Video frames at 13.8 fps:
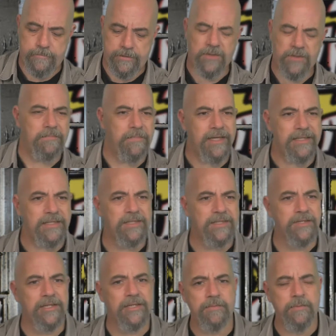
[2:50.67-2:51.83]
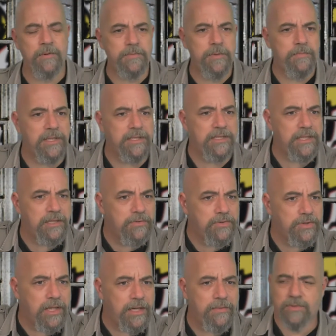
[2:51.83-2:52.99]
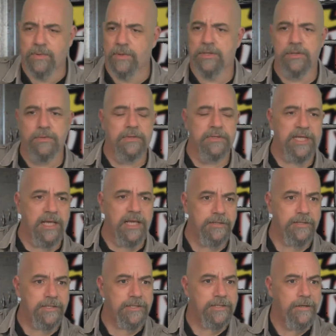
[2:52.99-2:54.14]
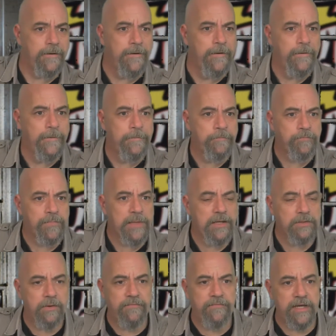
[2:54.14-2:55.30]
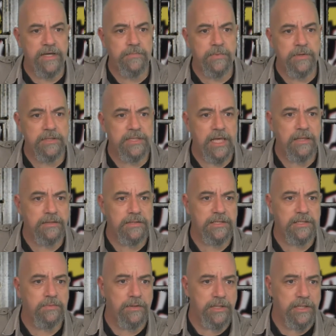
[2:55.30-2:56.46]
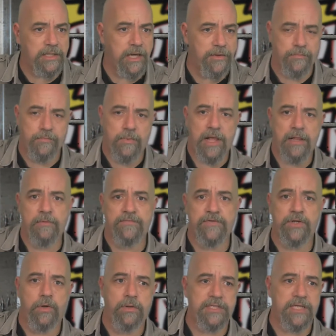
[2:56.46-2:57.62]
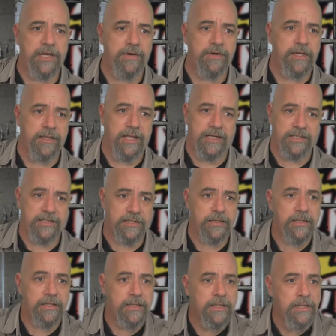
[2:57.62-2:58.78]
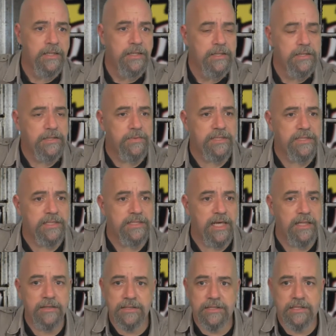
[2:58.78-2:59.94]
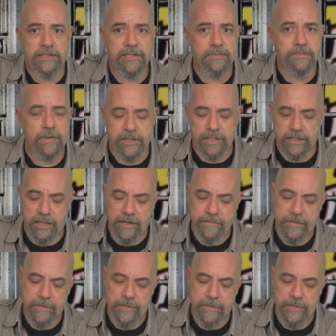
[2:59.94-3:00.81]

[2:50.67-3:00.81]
matter, should it? They're supposed to be politically neutral anyway. That's what Google tell us. That's what Facebook tell us. It's what the realm of tall Tyrion Lannister, Twitter, tell us. It's what they claim.